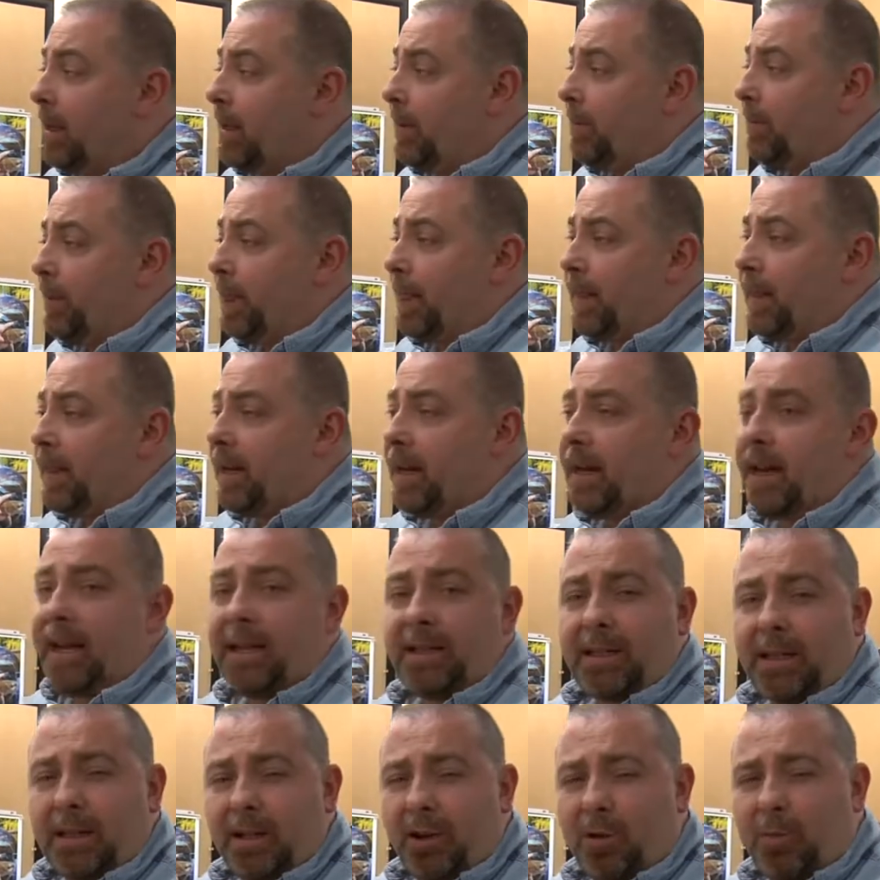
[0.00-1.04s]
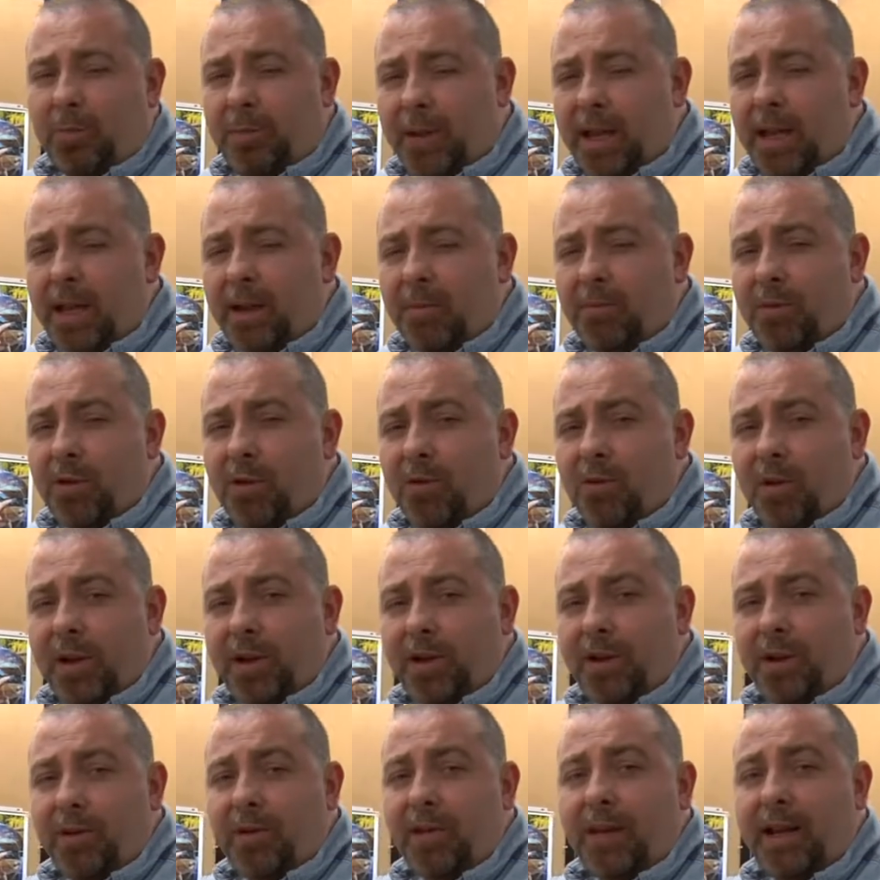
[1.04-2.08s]
Then it has a little peekaboo
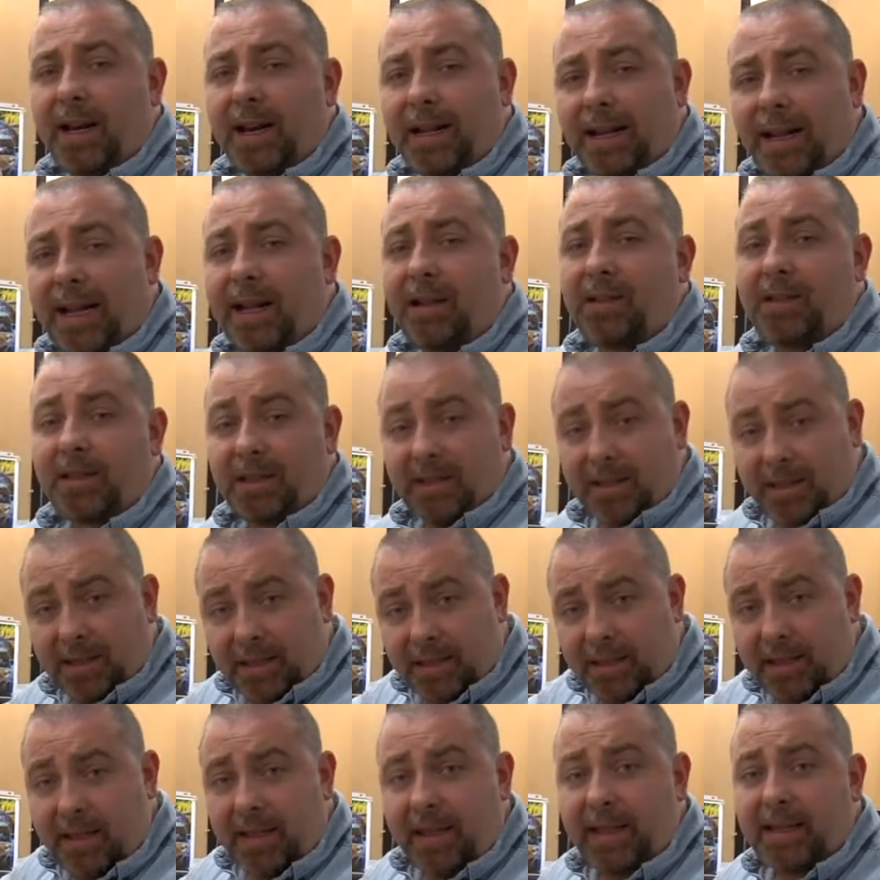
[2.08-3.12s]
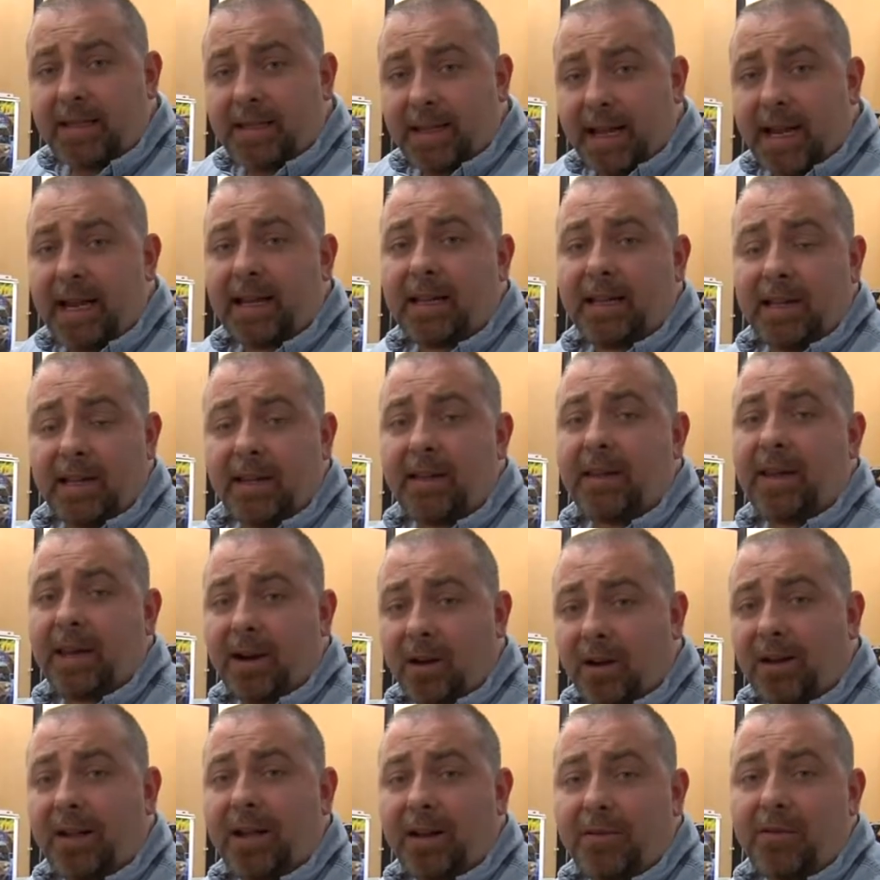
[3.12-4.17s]
window that allows us to see exactly that
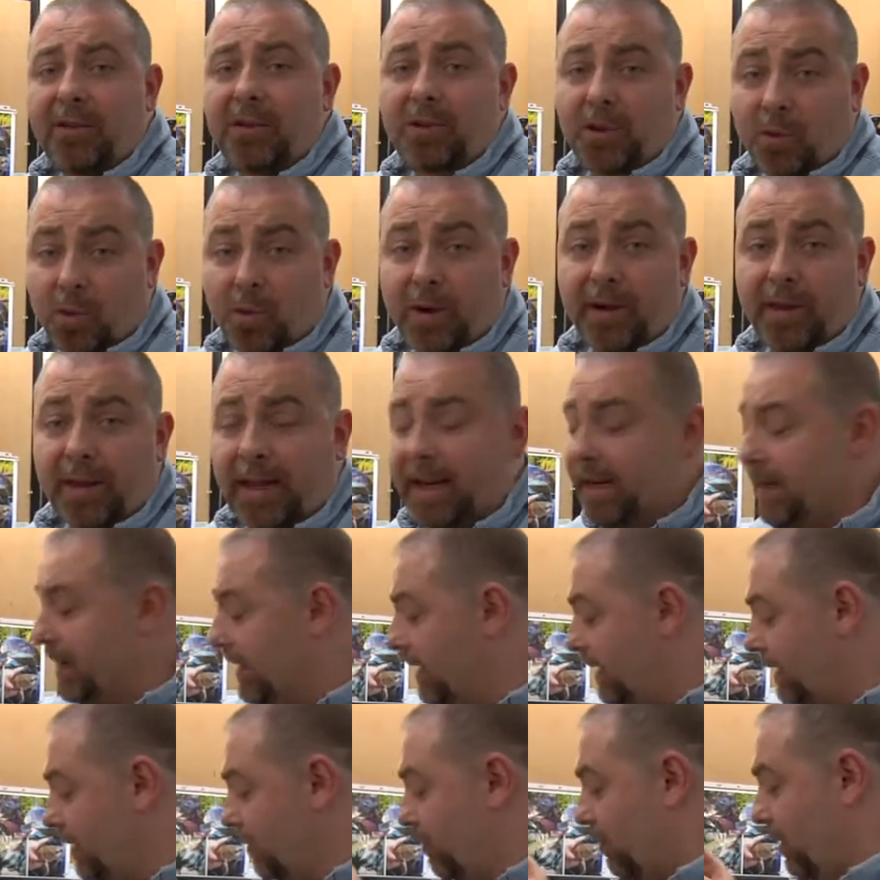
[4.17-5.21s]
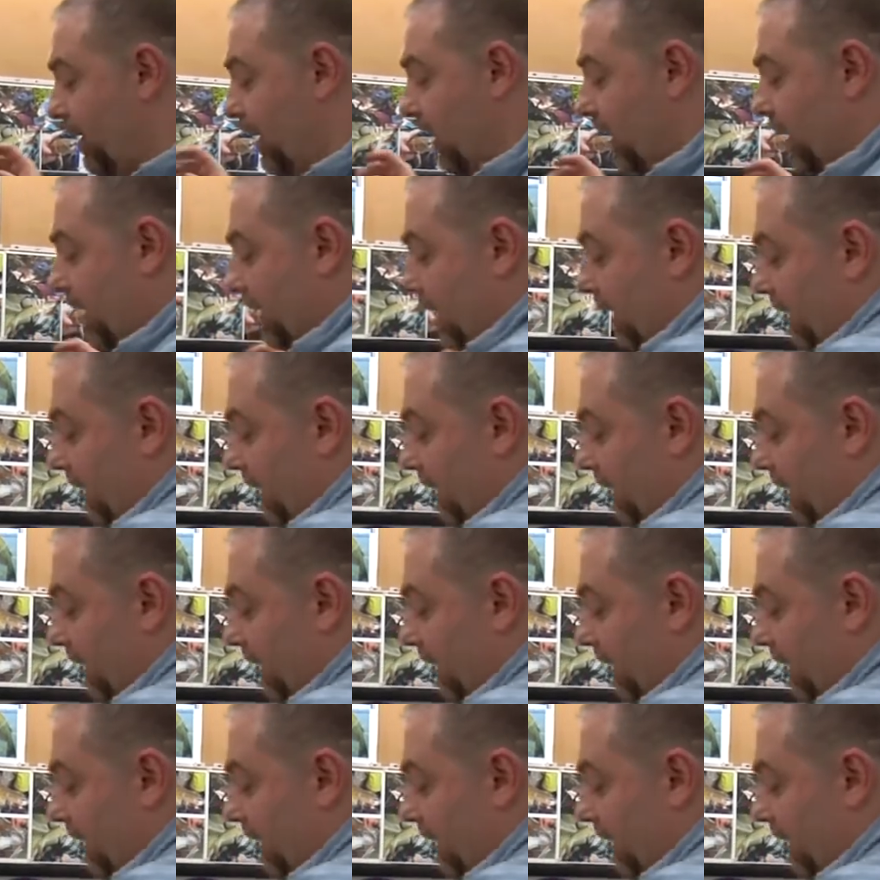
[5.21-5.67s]
our levels are where they need to be.